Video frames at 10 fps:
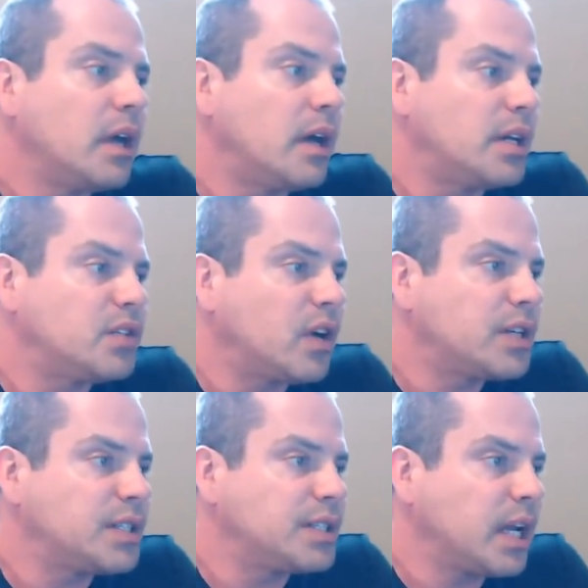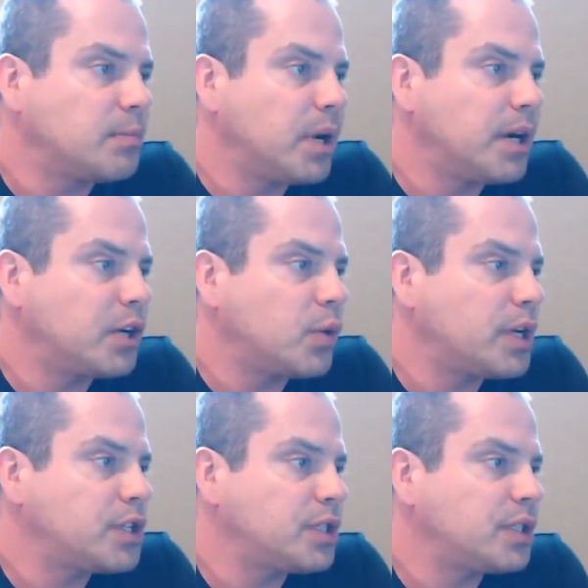uh, as far as the second part of your
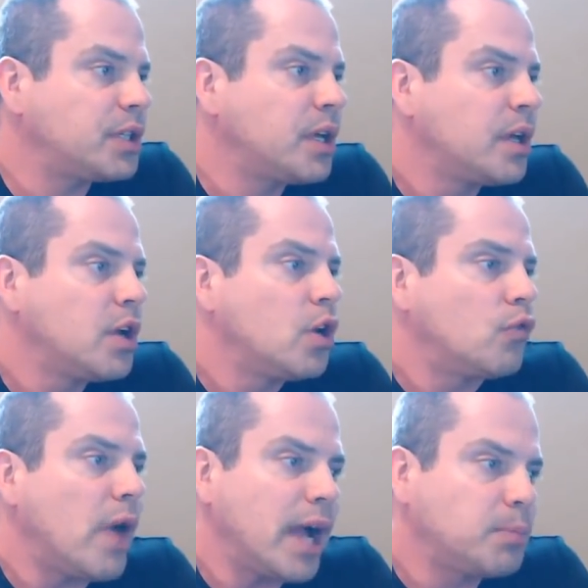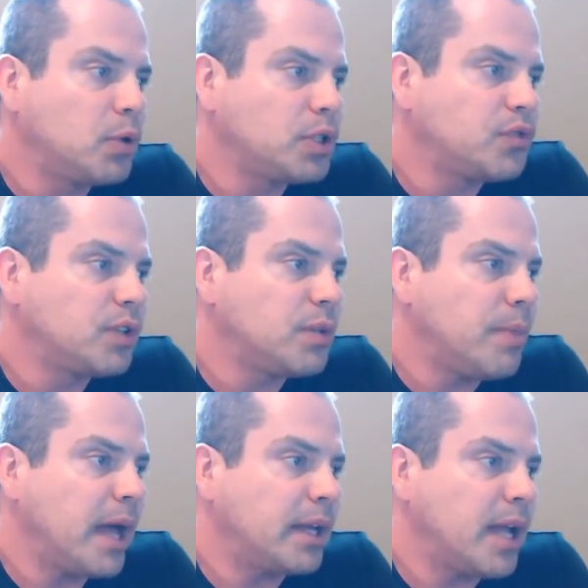question rack pulls for the
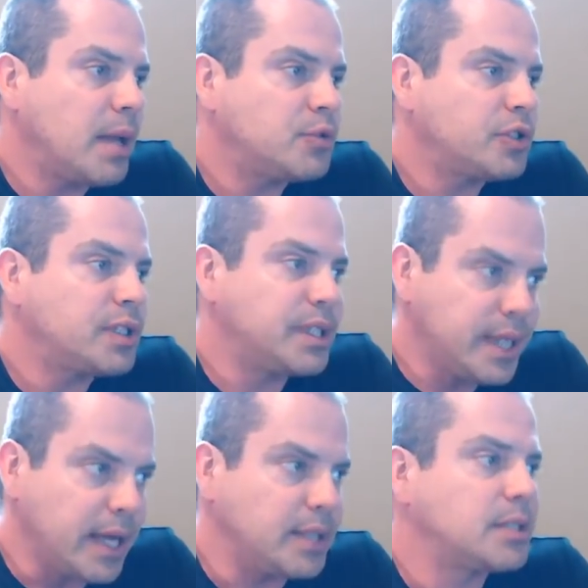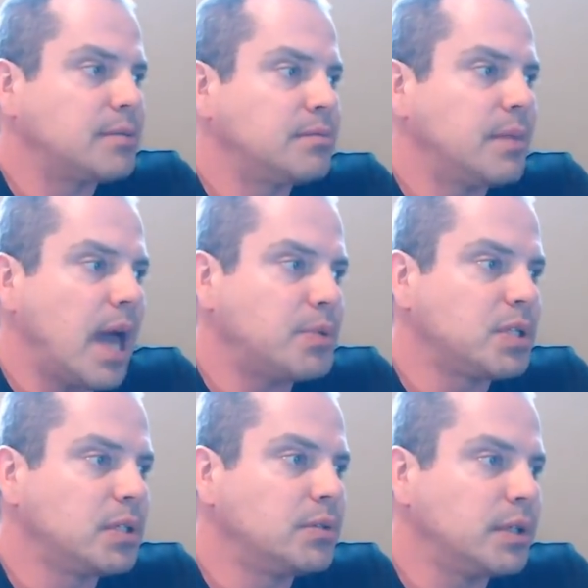back and hamstrings yes
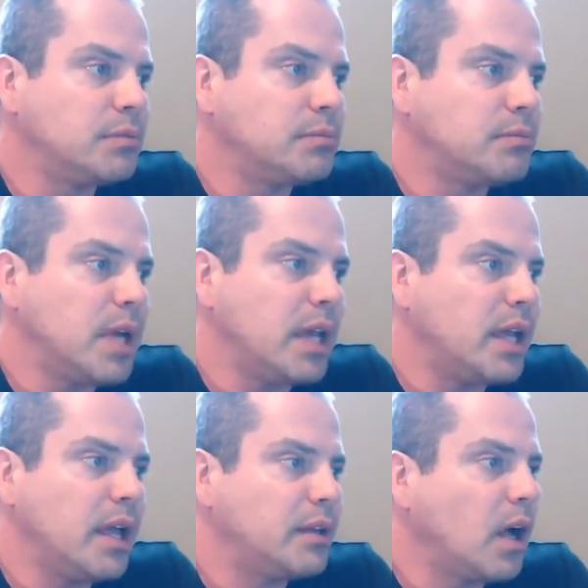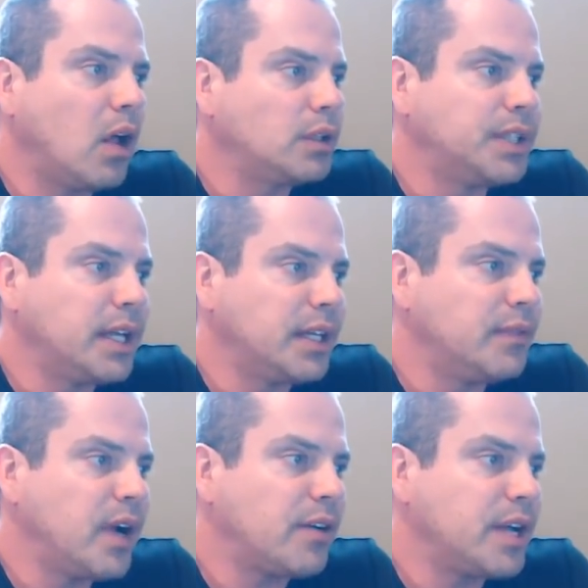absolutely all
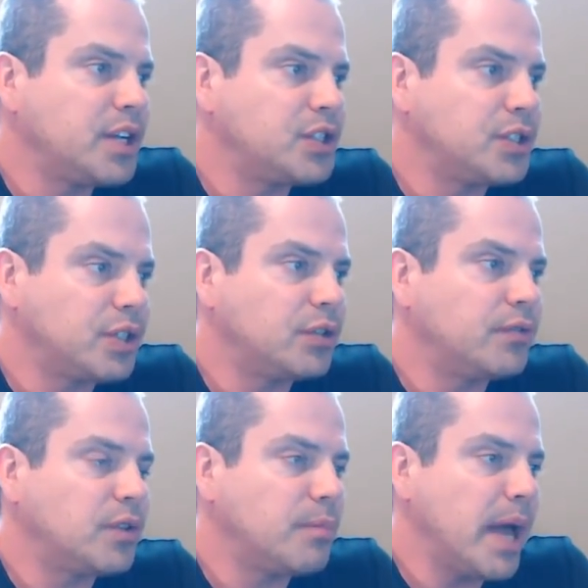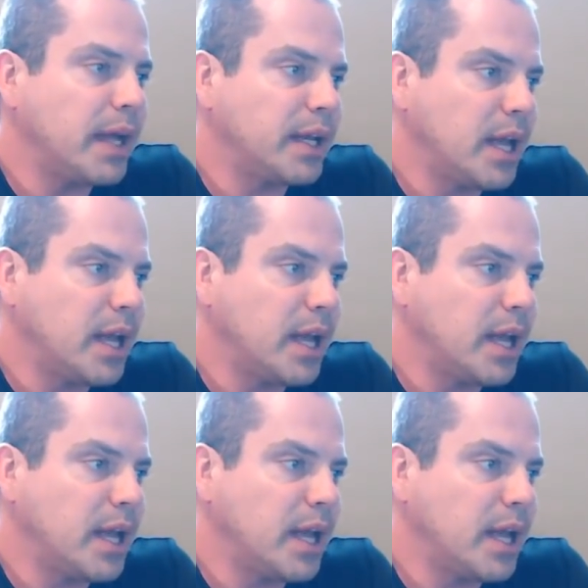deadlift variations are good for the back and